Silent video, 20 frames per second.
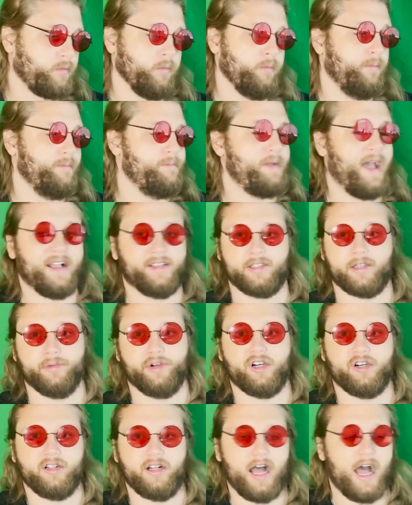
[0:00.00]

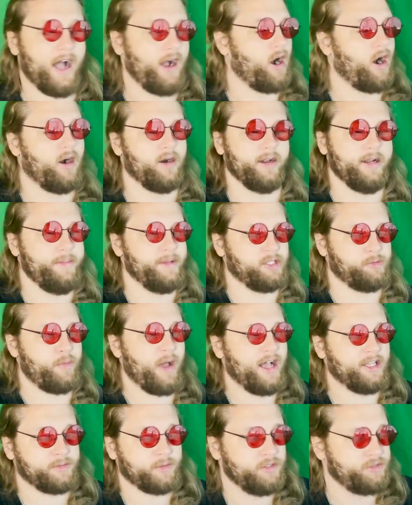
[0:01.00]
Basketball. I already miss
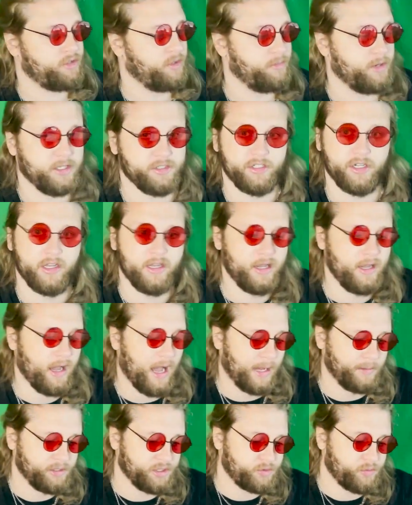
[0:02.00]
basketball so much.
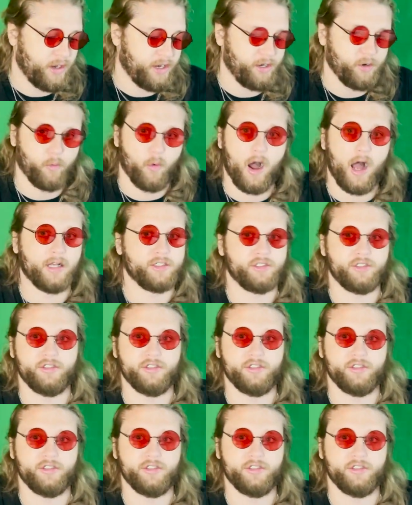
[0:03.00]
I'm just ready to watch.